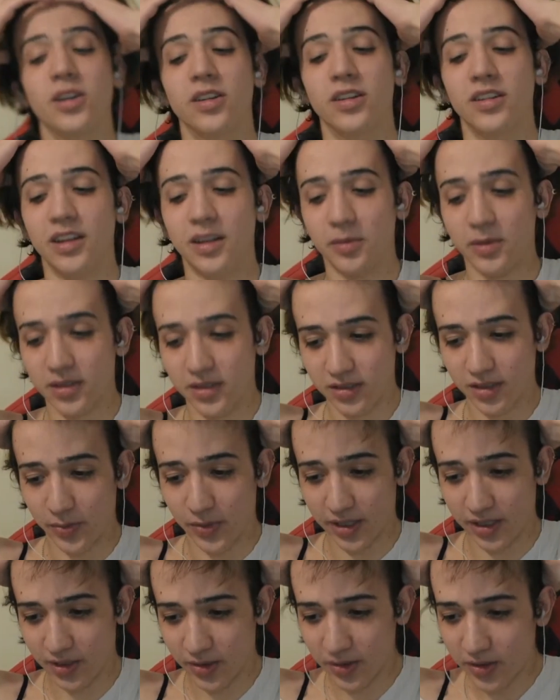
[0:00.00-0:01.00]
I'm gonna start
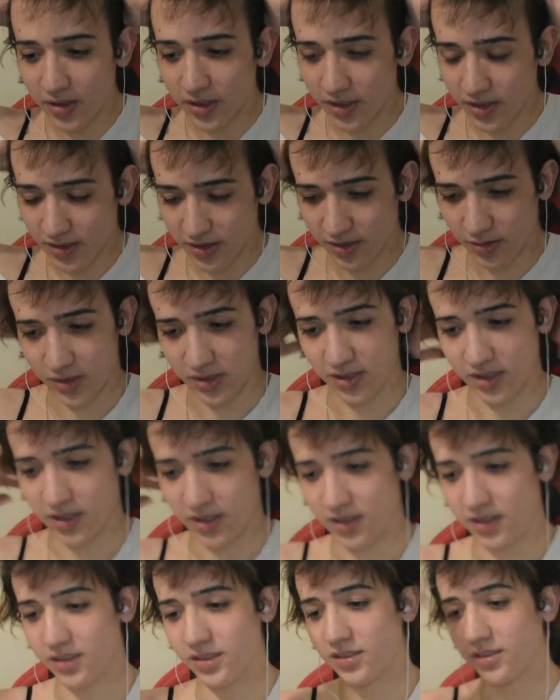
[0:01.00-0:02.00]
by doing this, which
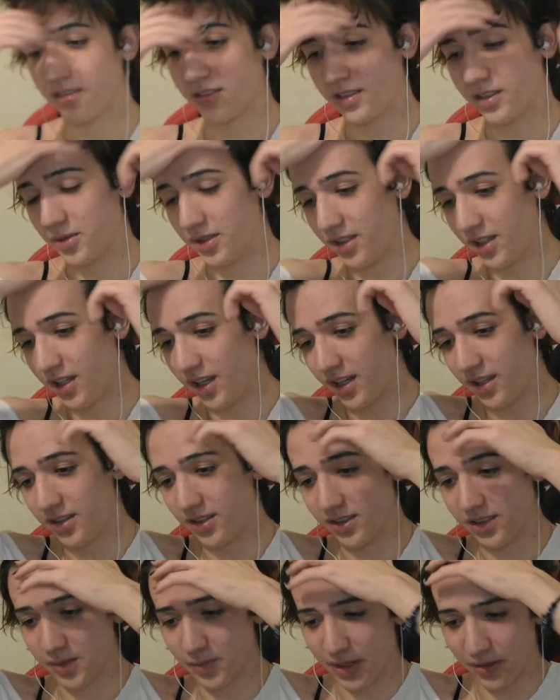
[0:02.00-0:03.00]
I really hate to
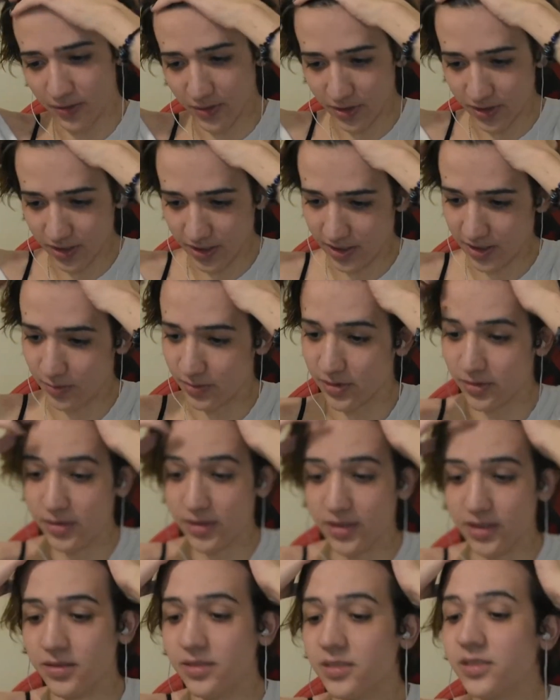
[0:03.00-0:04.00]
see my forehead, but
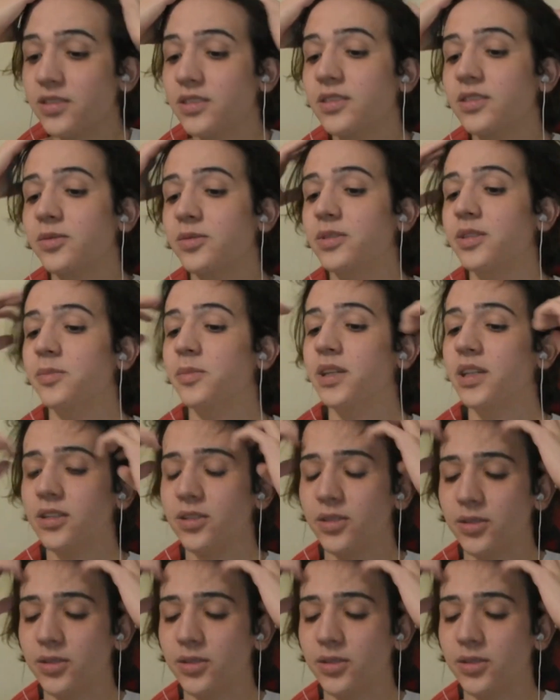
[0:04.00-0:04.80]
whatever, we make do.